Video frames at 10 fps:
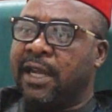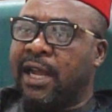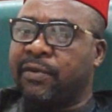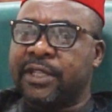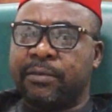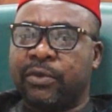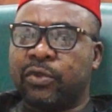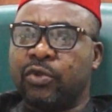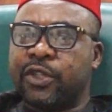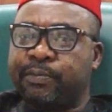I was able
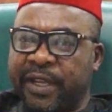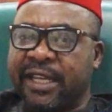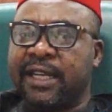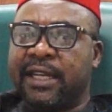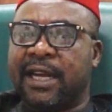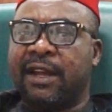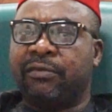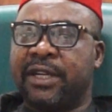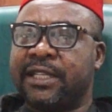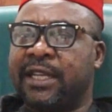to speak in the
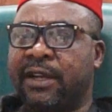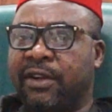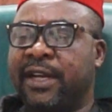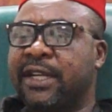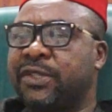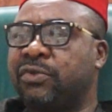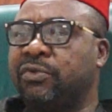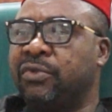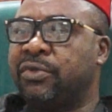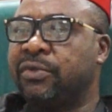language they
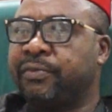understood.